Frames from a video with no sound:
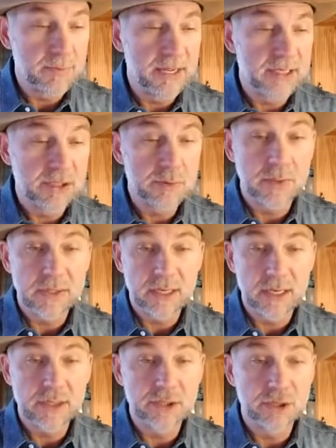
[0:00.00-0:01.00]
but I just wanted to
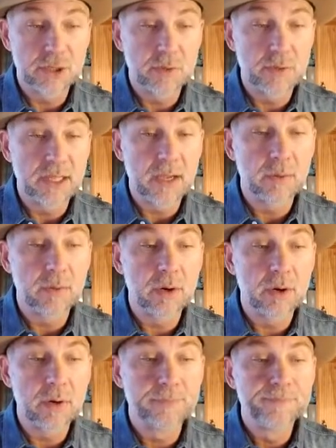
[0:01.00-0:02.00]
kind of show you what they
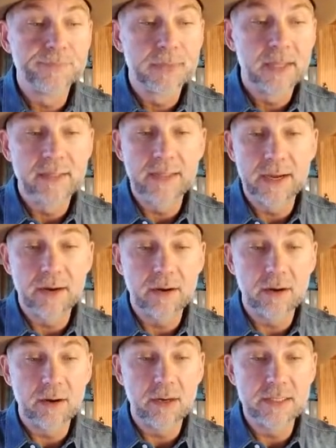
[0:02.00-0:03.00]
were.
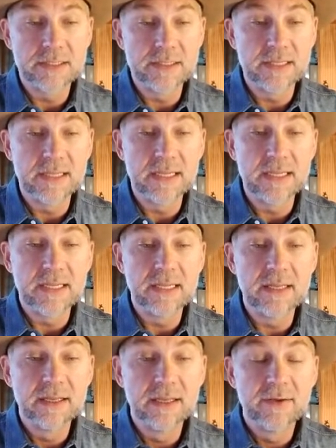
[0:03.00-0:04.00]
There is
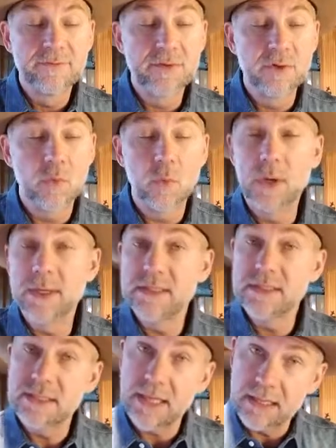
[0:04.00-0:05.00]
the foot
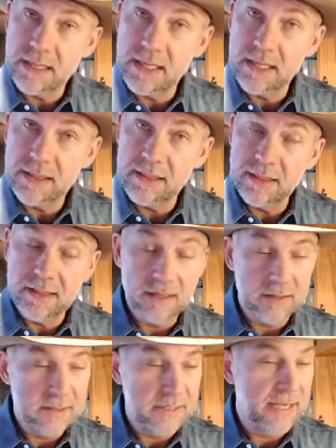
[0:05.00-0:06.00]
ones, and then
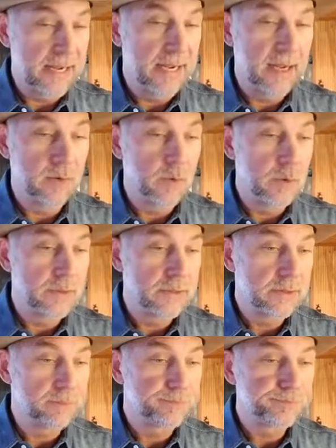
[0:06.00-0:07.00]
there's the hand
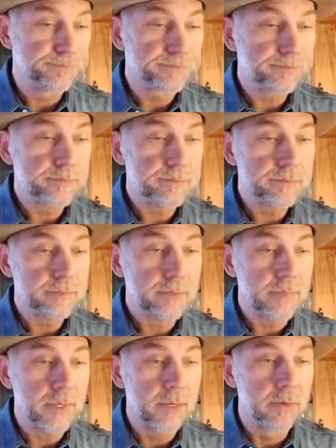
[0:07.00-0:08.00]
ones.
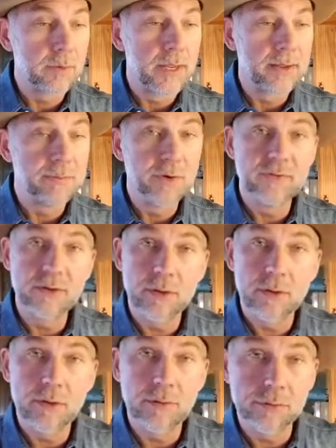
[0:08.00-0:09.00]
All right, moving
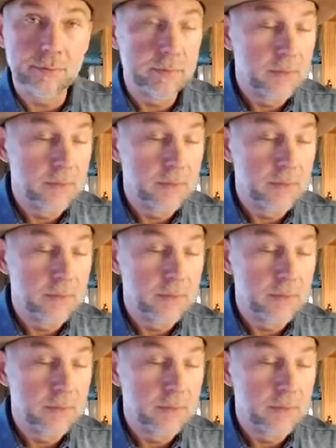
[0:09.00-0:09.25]
on.